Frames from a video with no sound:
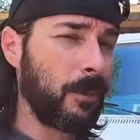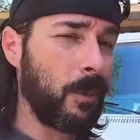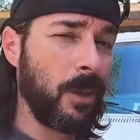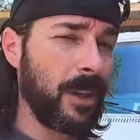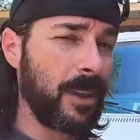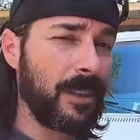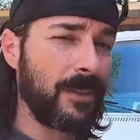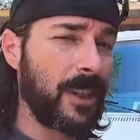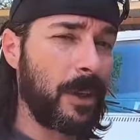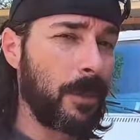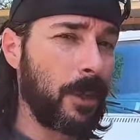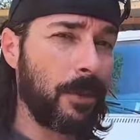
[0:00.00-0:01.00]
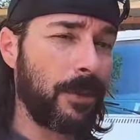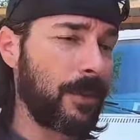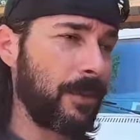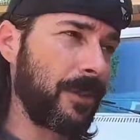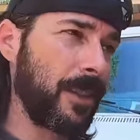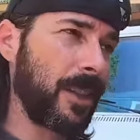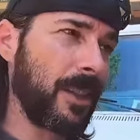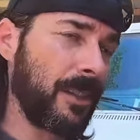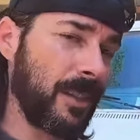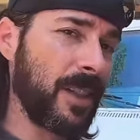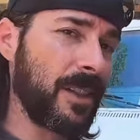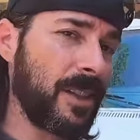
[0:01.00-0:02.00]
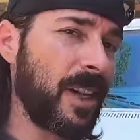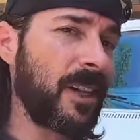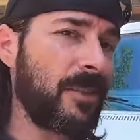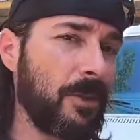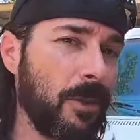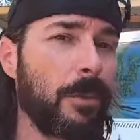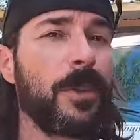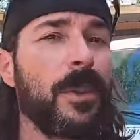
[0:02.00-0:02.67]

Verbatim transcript: one, if not both, of the in-tank fuel